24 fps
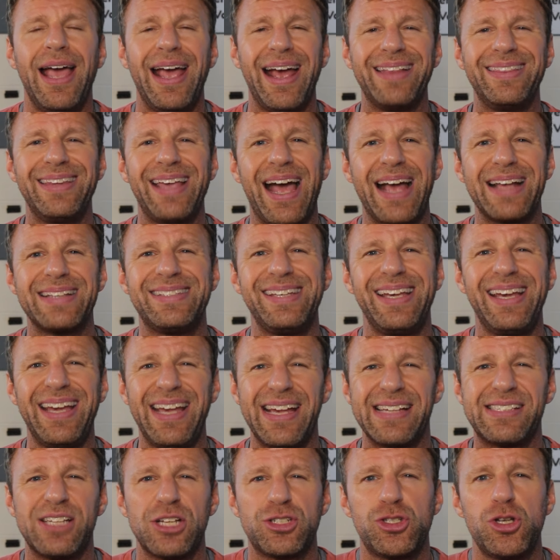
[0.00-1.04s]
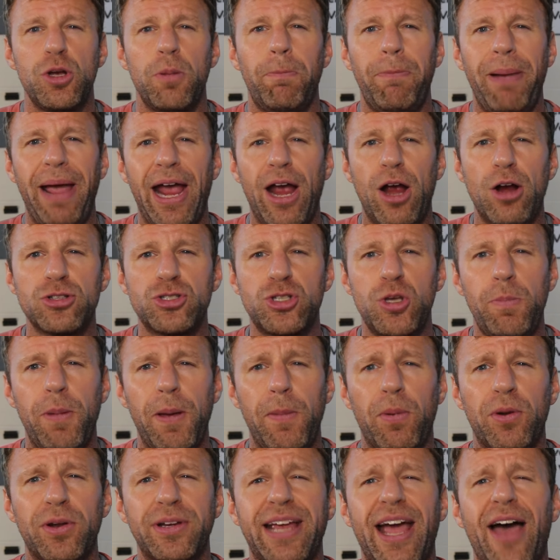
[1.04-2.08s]
And the idea is that you pair two
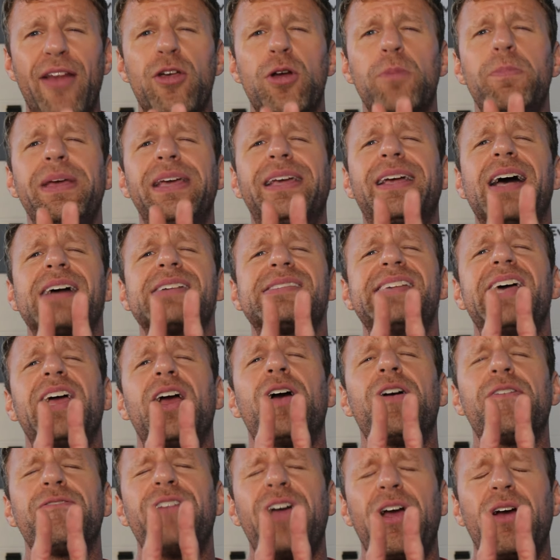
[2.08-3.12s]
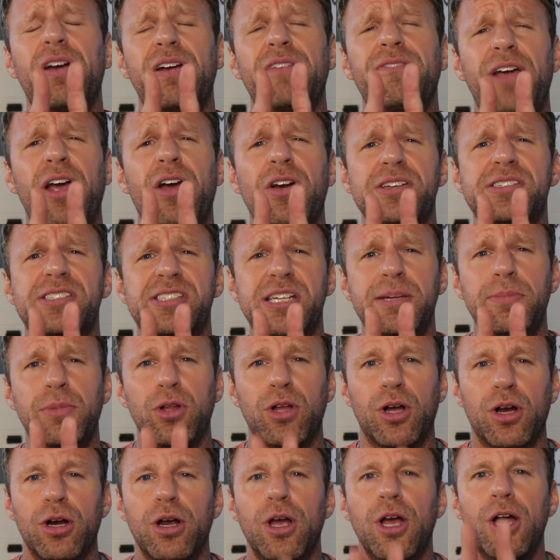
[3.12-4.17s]
people together because they are very, very
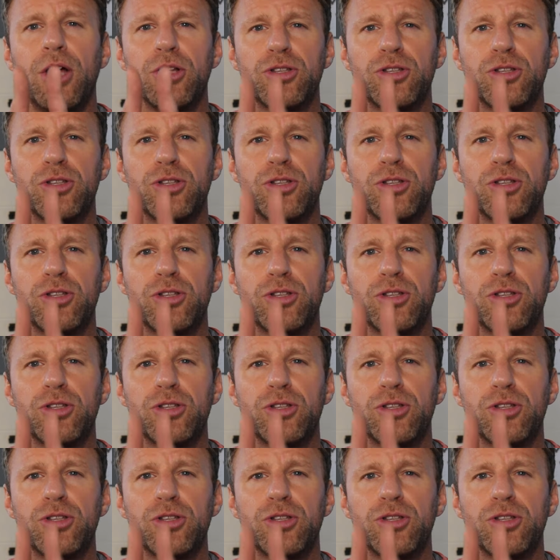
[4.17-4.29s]
similar.